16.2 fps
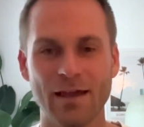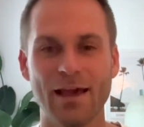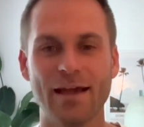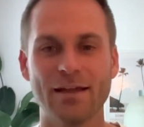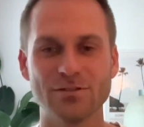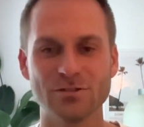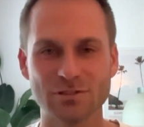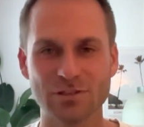
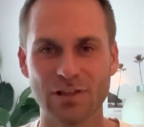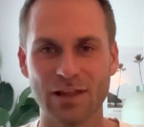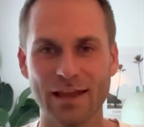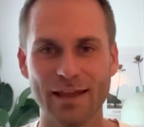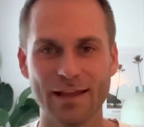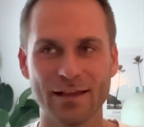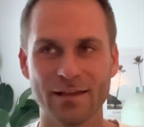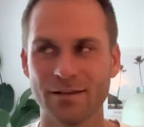And just
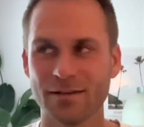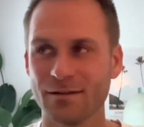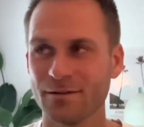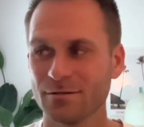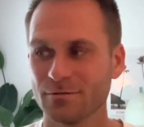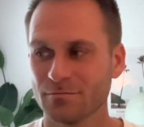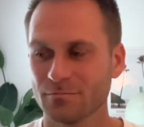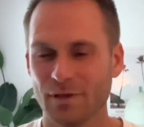like
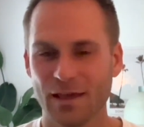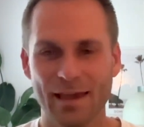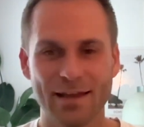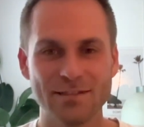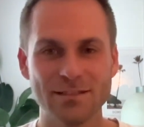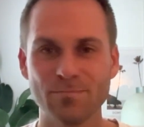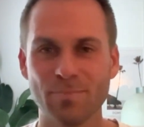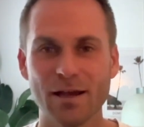
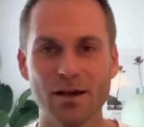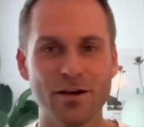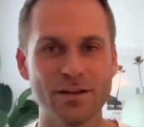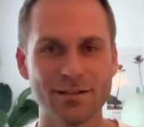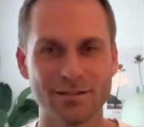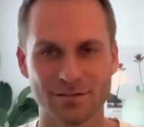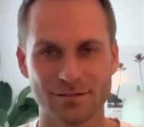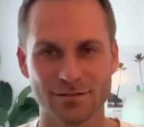
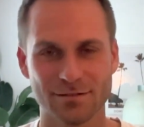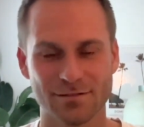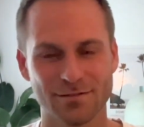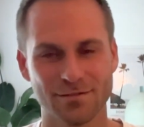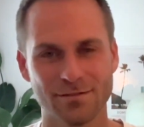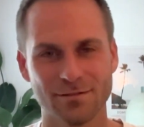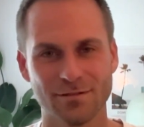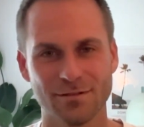antibiotics,
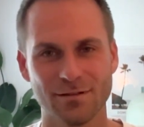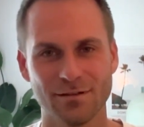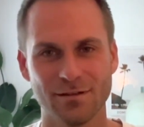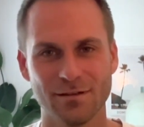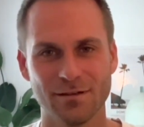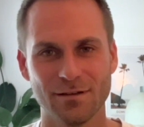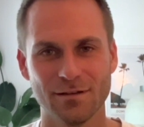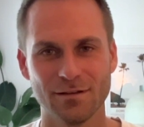
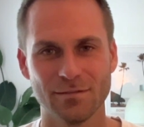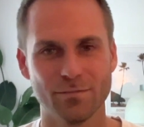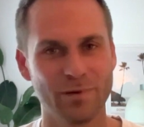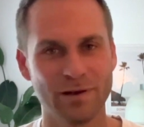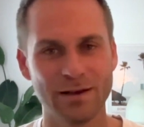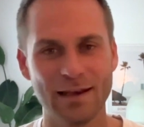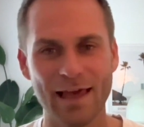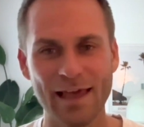it's been
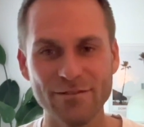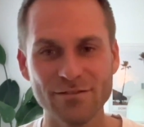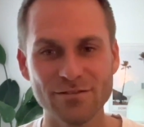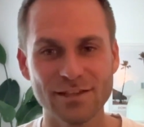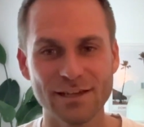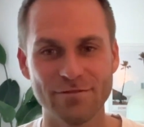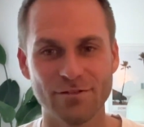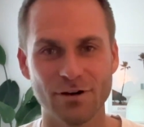a
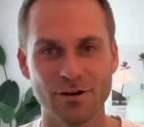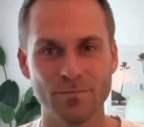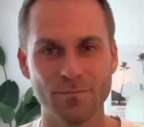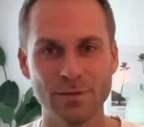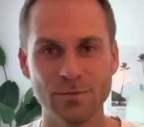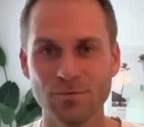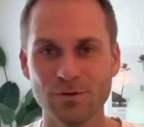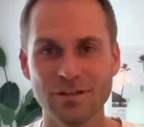lifesaver.
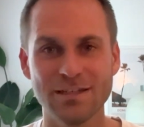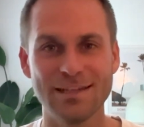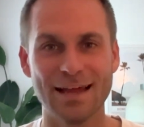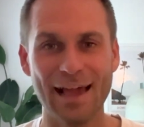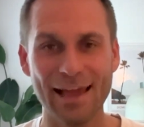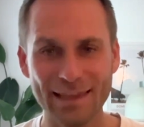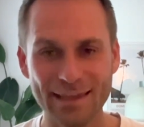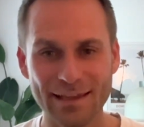People were
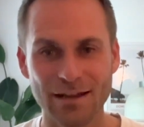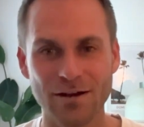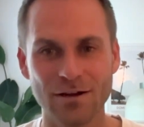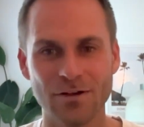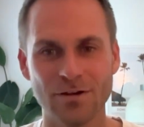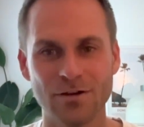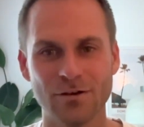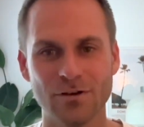dying
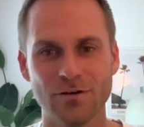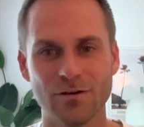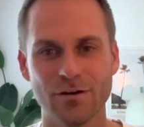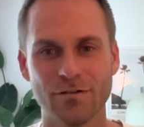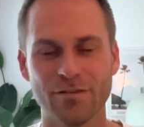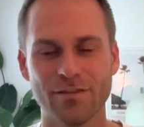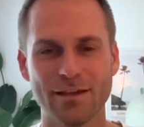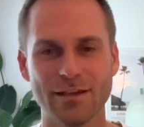
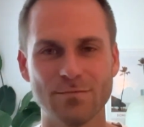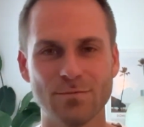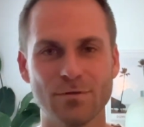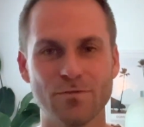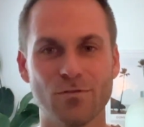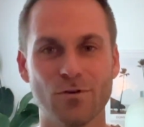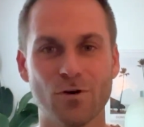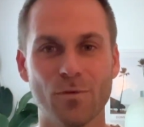of things
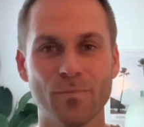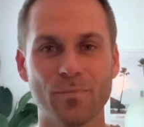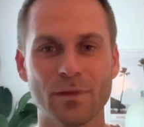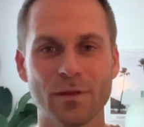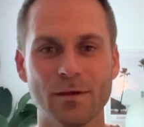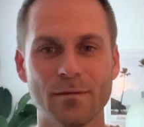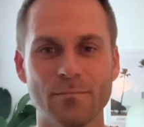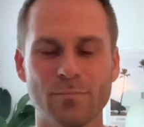before.
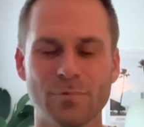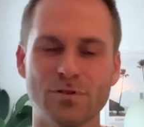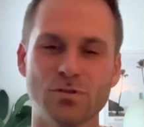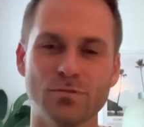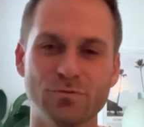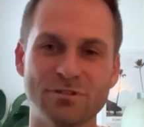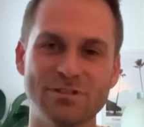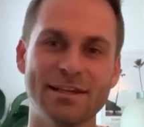But should
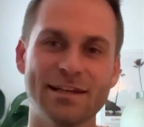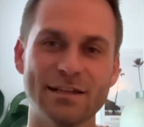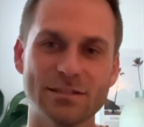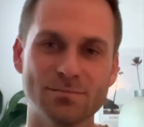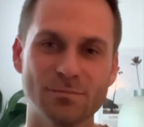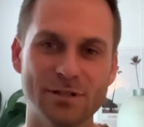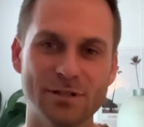we take as much